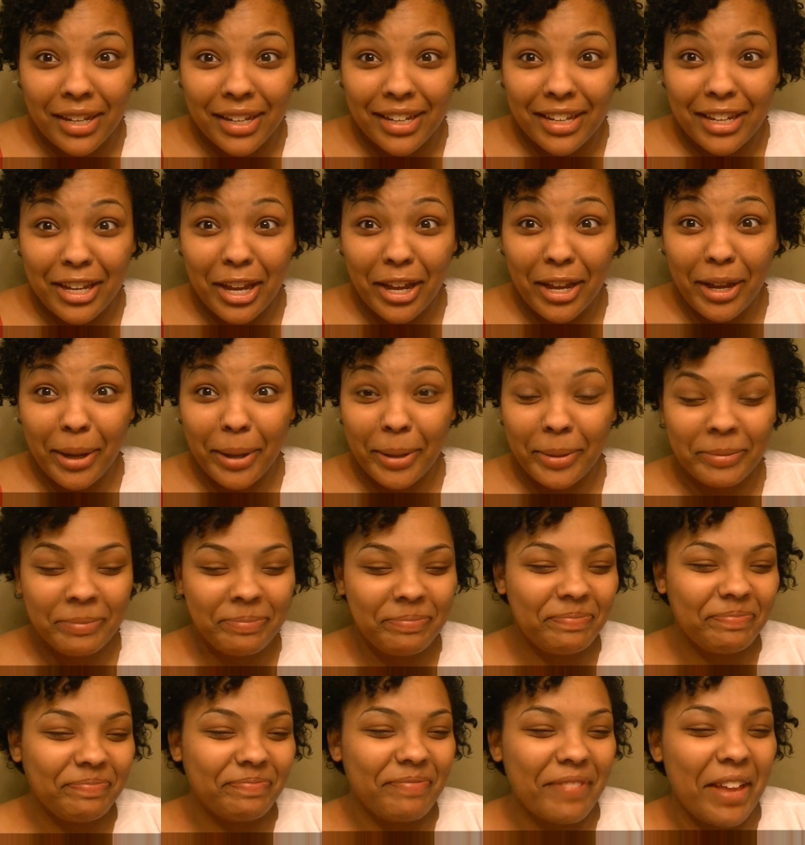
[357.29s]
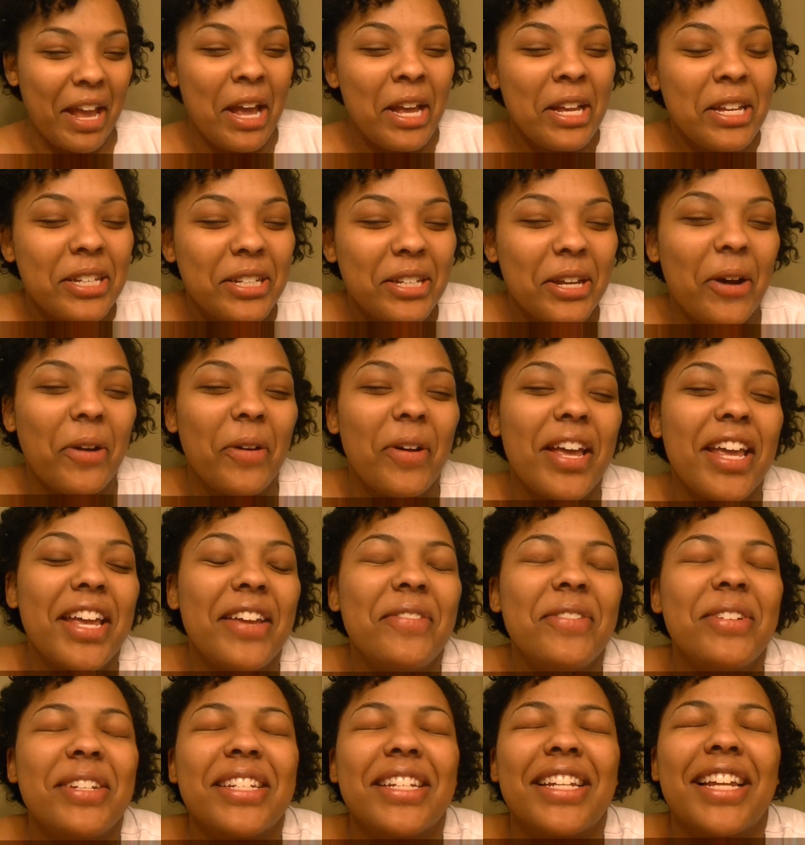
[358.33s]
yeah. So he
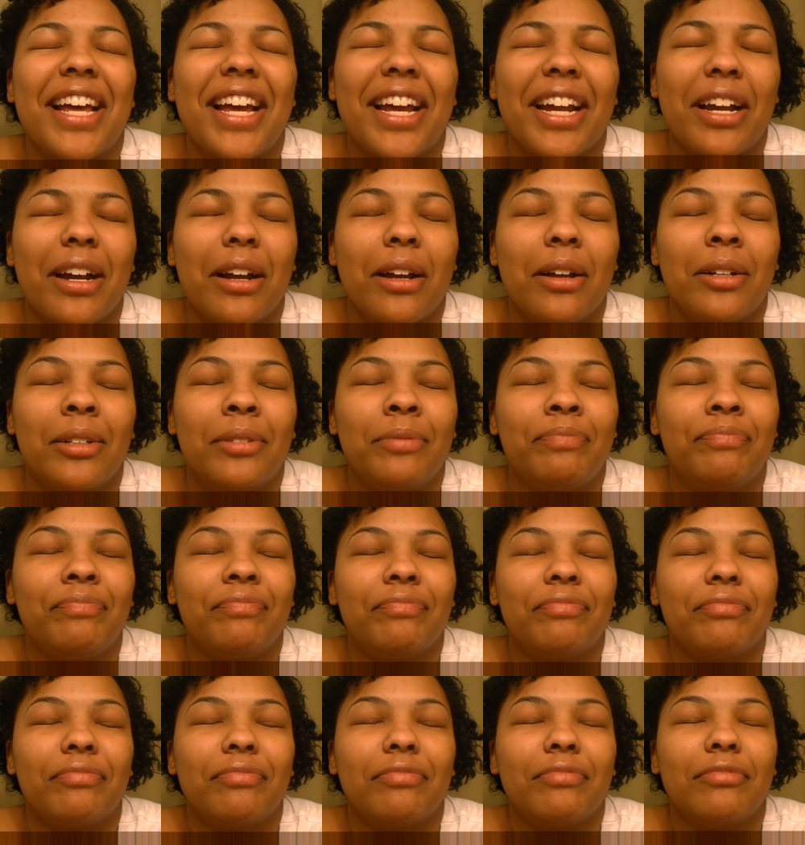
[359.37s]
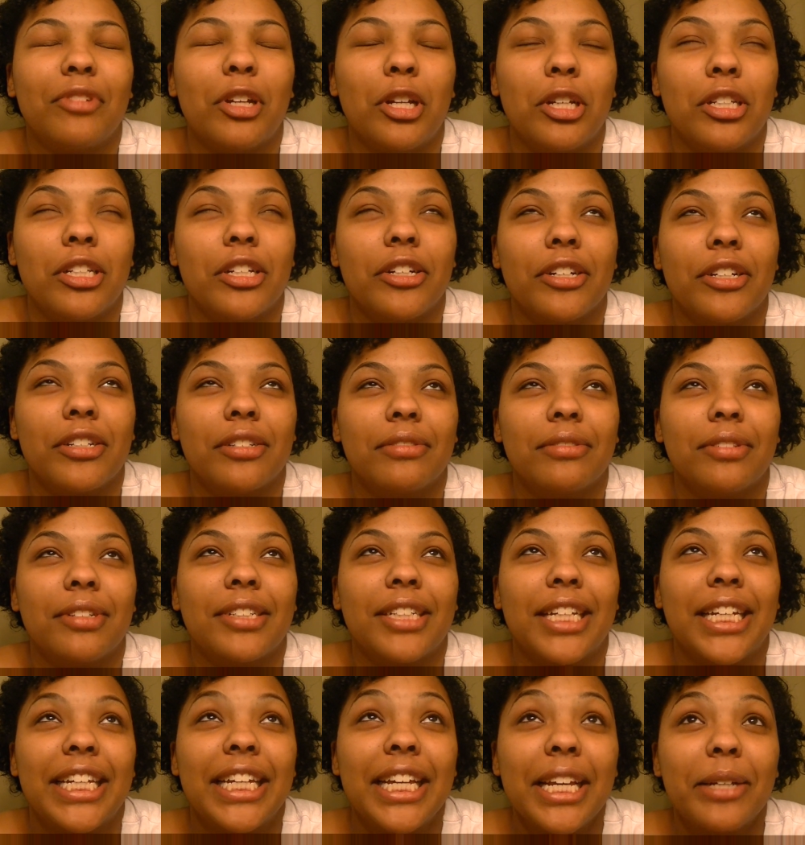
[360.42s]
was like, no, you serious? I was
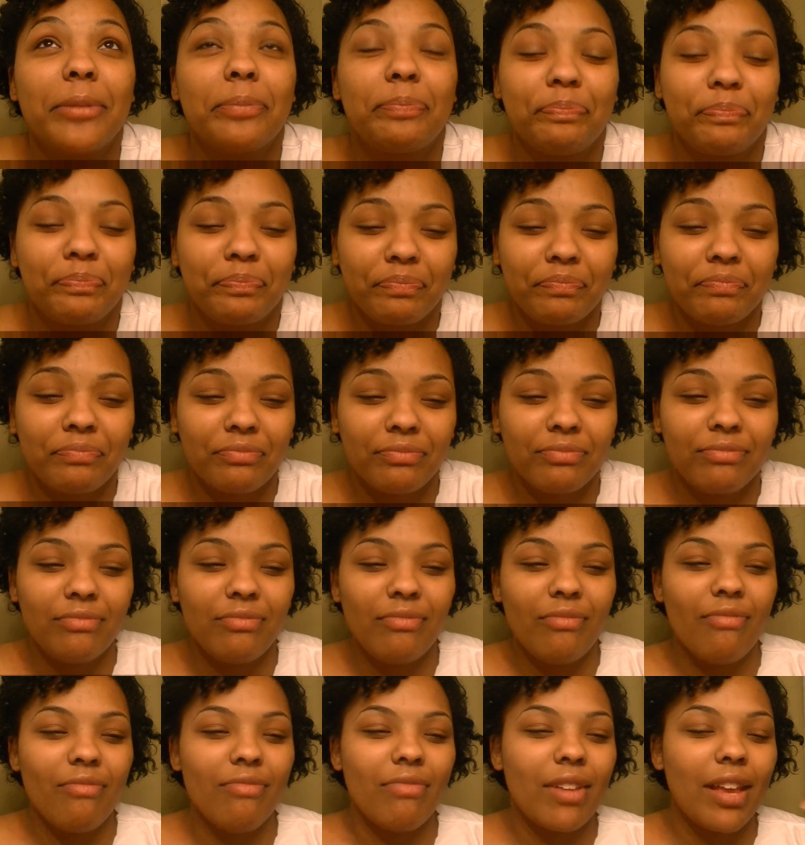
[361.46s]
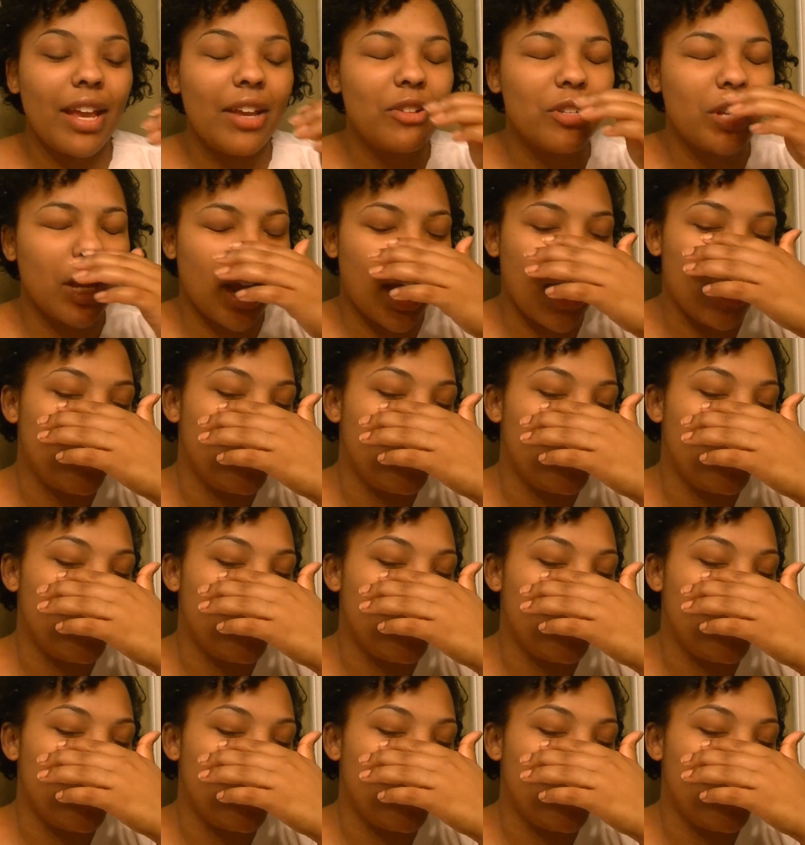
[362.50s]
like, yeah. He was like, I